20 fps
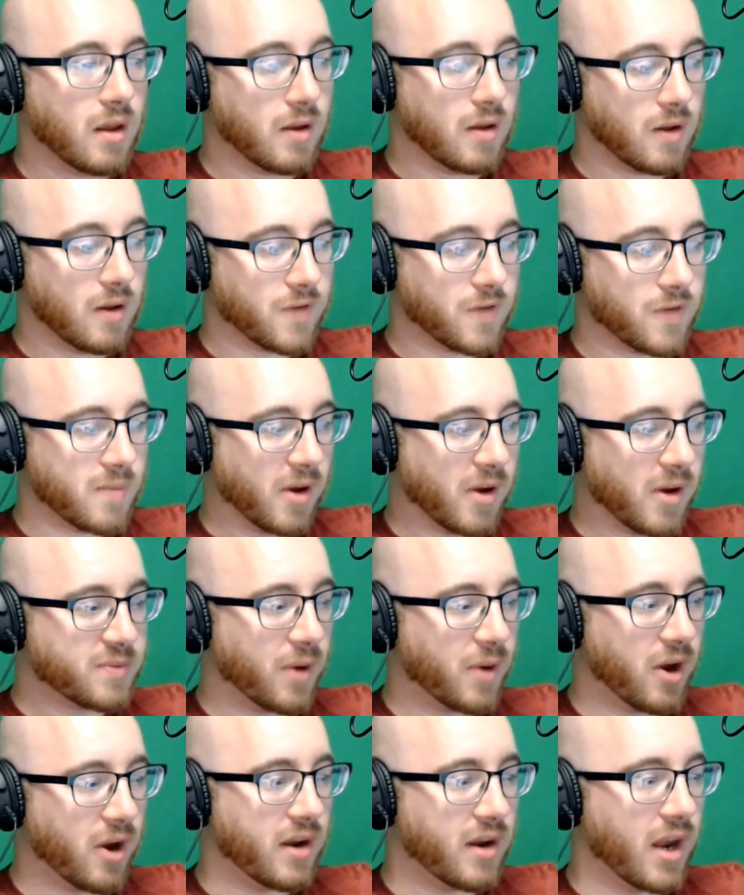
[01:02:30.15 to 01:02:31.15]
For the most
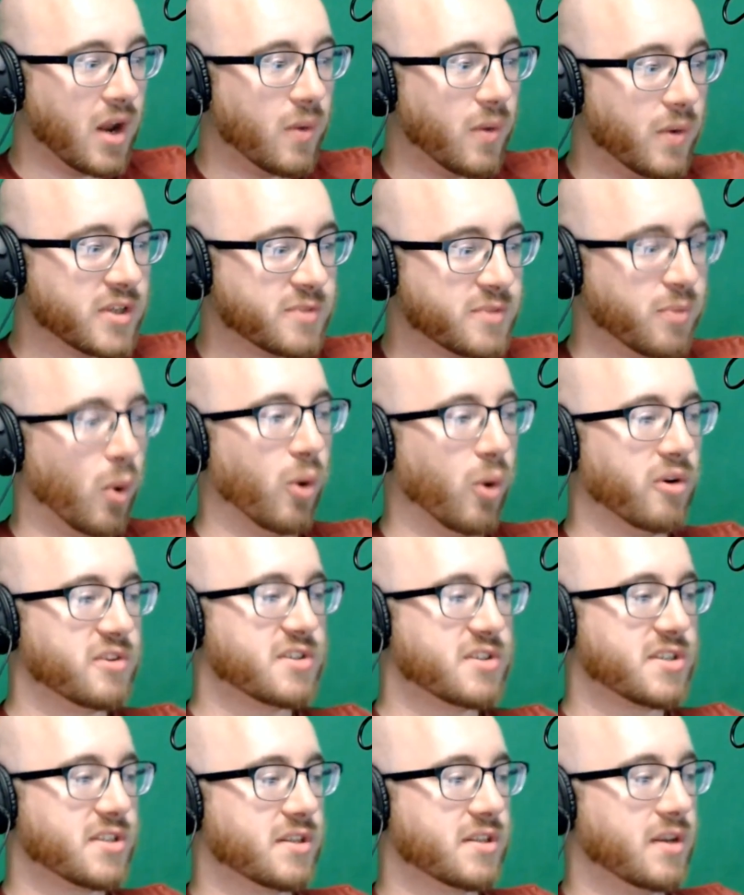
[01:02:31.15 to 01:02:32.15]
part, it was
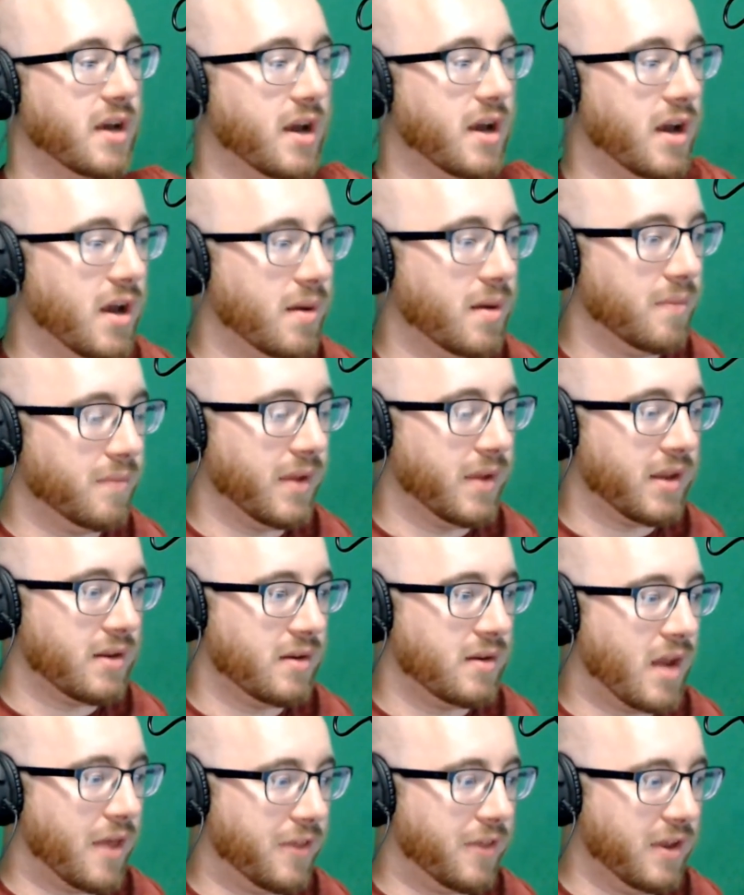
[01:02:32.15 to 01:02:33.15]
ports. Like
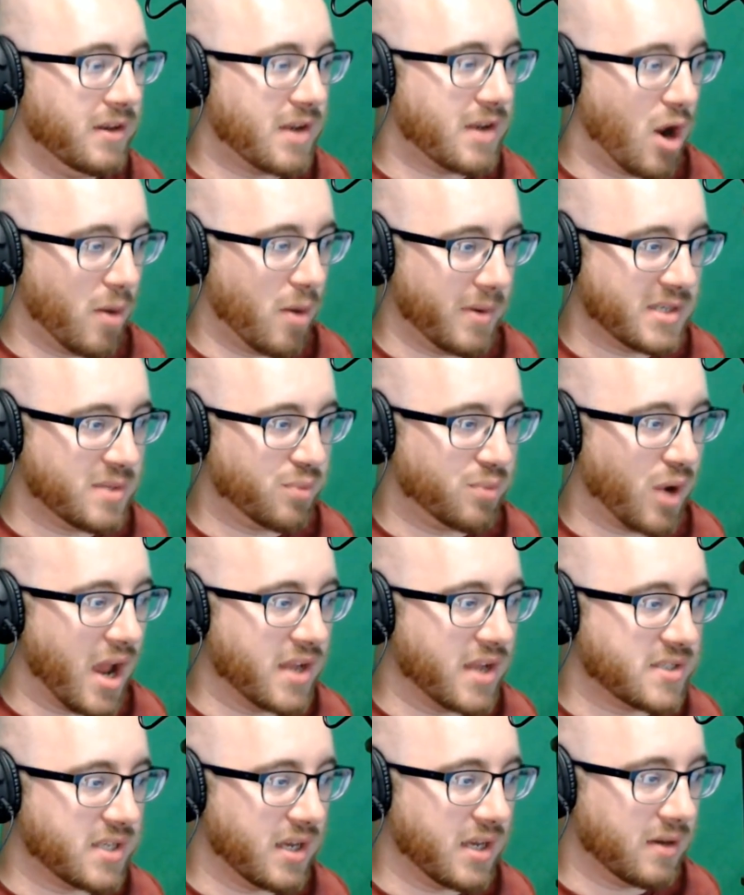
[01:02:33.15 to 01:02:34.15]
nothing terribly
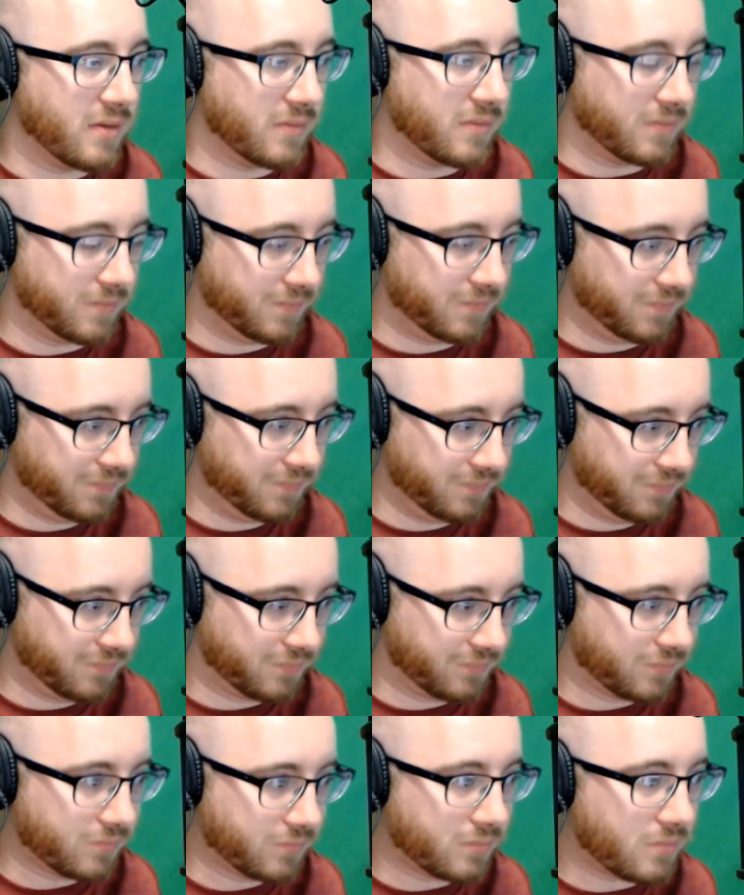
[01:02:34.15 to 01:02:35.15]
surprising.
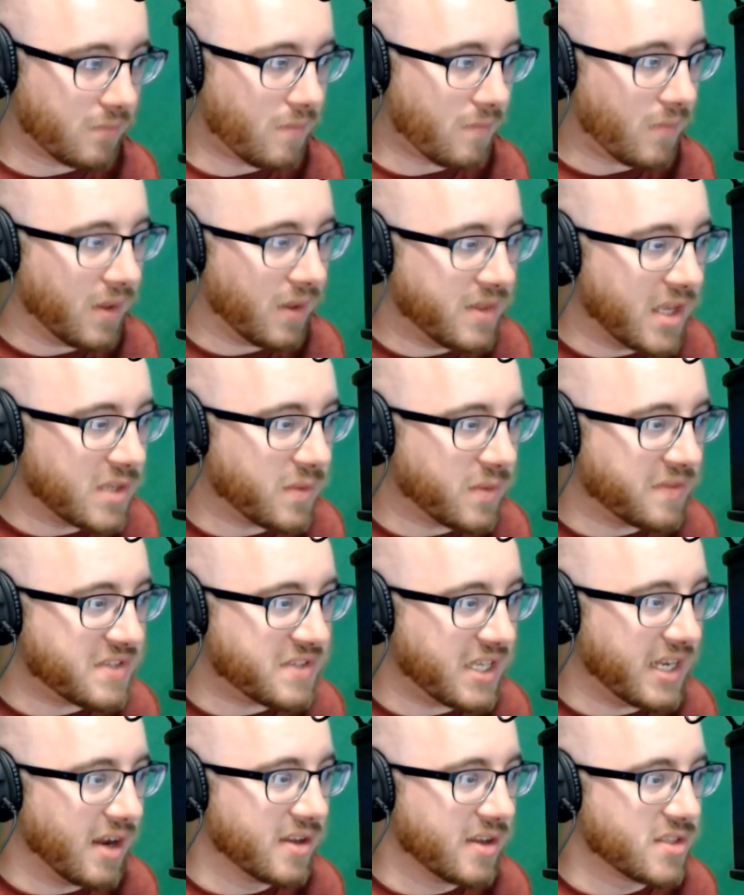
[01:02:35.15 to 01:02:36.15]
Things we've seen
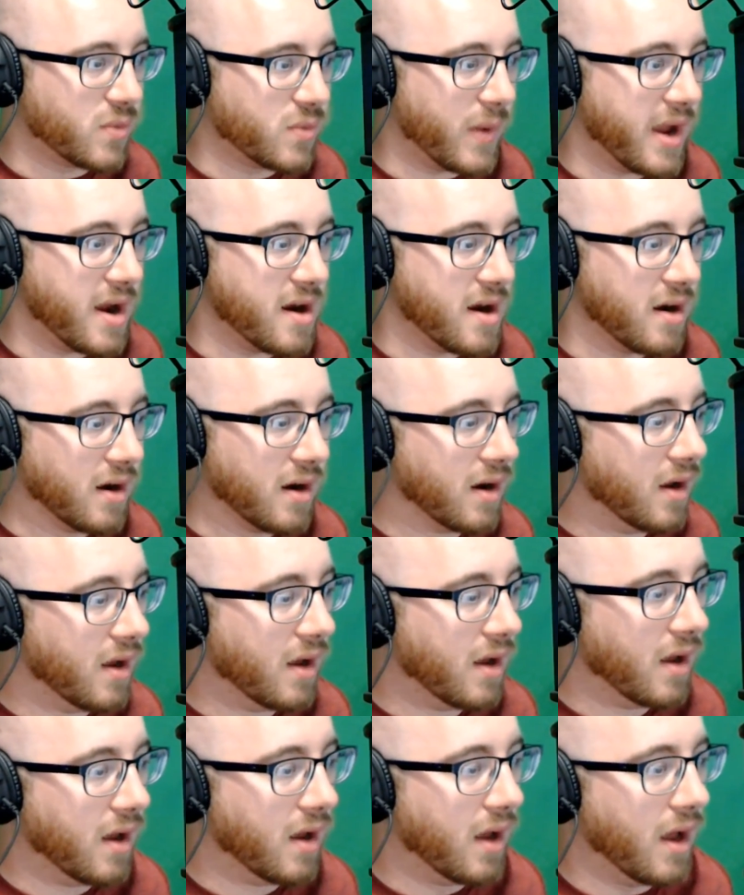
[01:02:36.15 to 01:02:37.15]
elsewhere,
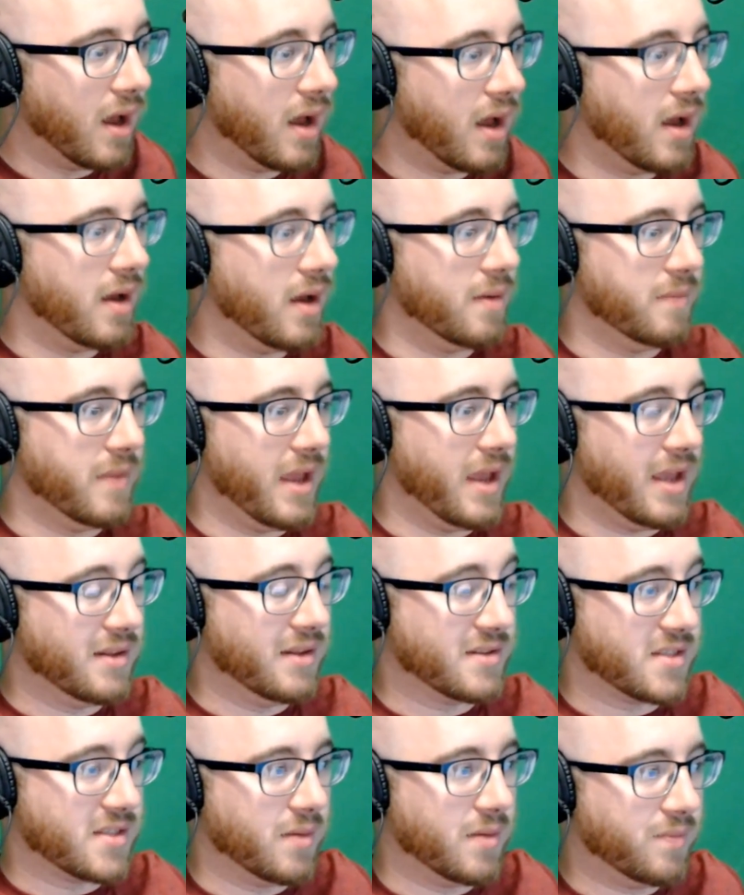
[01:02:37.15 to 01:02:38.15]
and
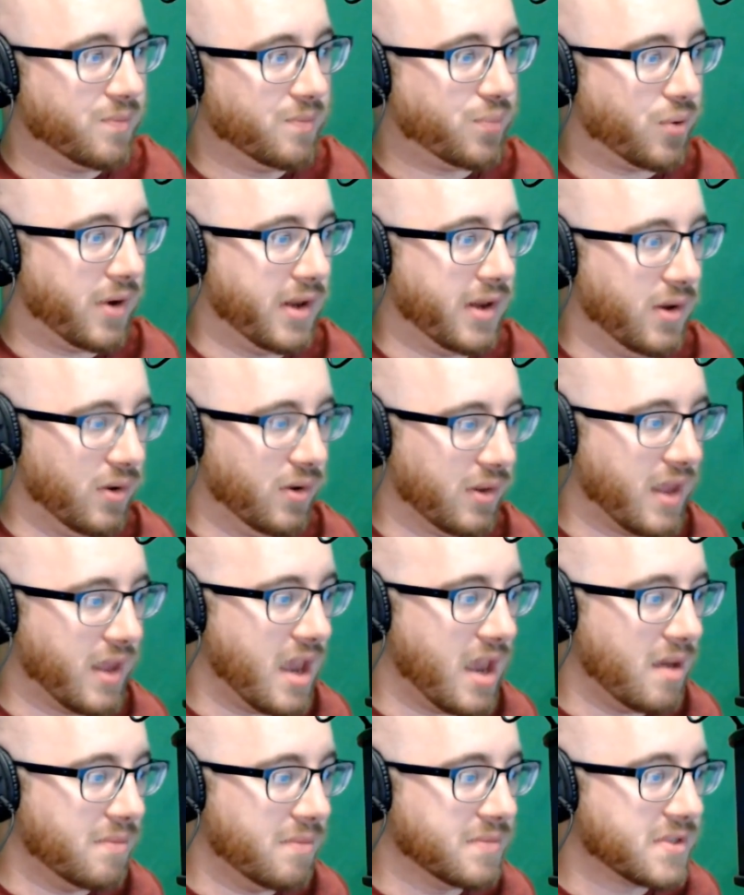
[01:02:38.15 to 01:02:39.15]
some pretty old
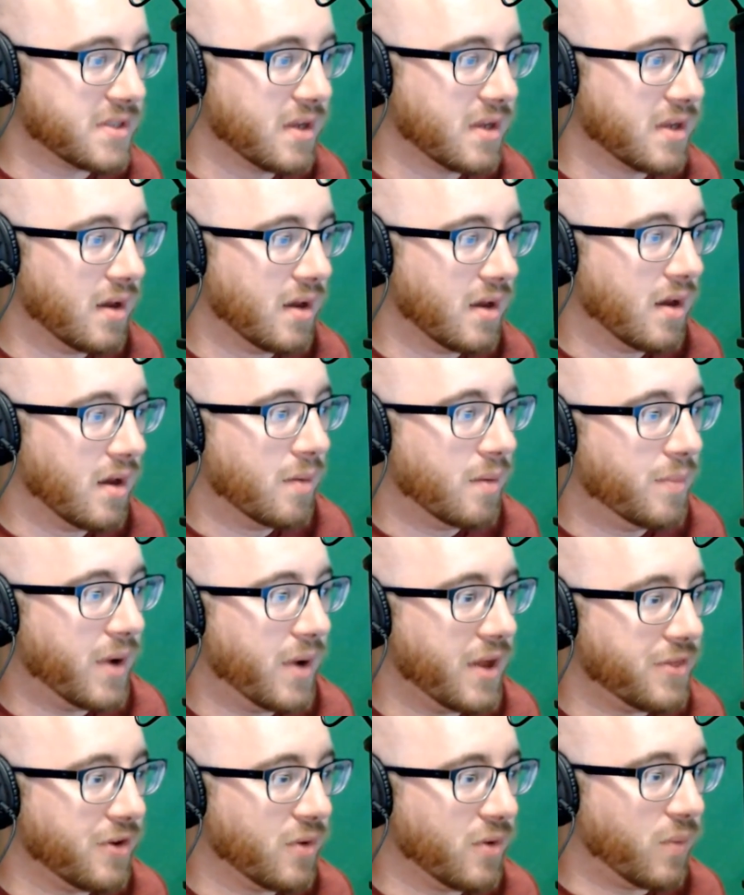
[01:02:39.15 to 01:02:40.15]
games. But
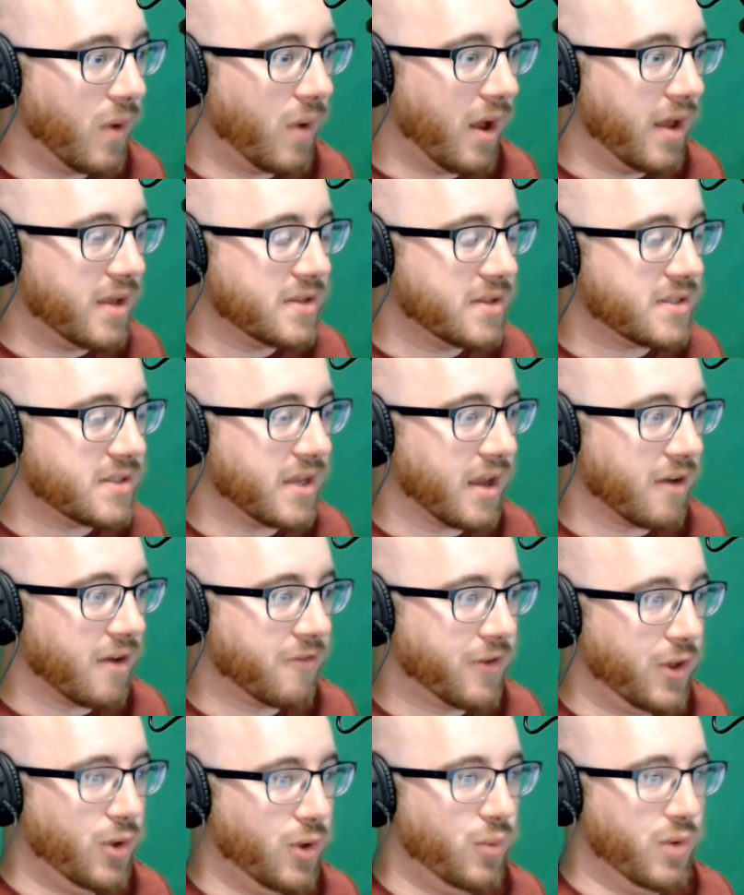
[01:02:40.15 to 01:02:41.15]
there was like a
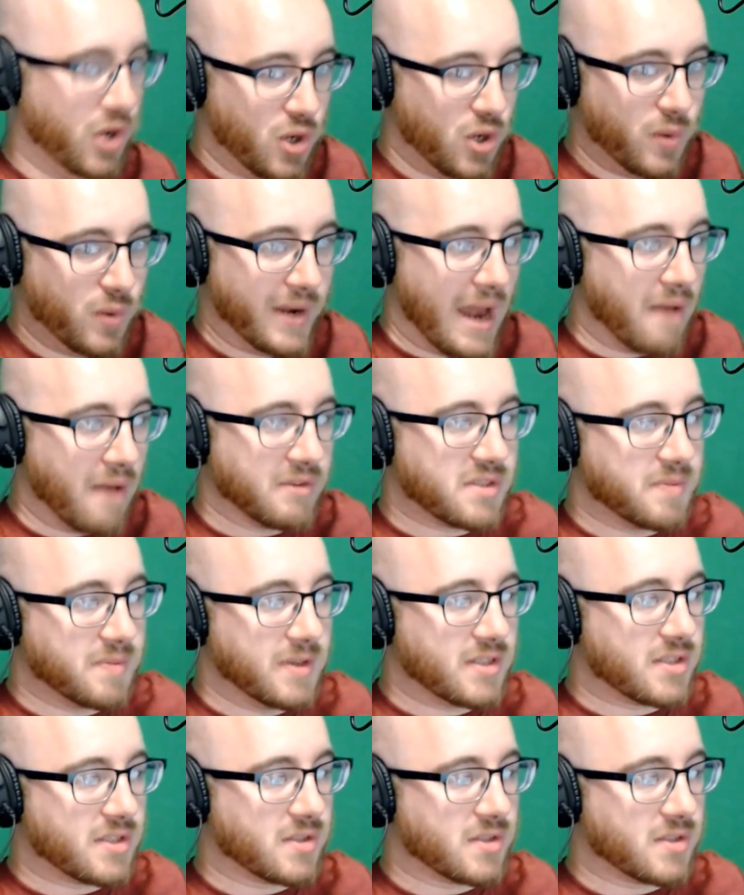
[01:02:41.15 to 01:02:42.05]
few new announcements.